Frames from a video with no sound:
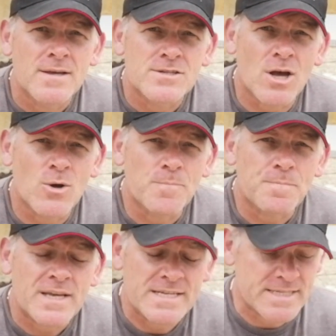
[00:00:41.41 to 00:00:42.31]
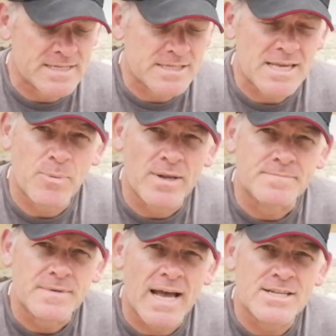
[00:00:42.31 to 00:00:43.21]
So consider skipping
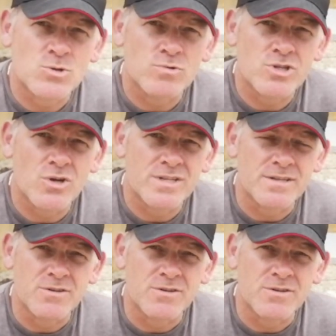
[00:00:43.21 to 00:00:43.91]
as an alternative.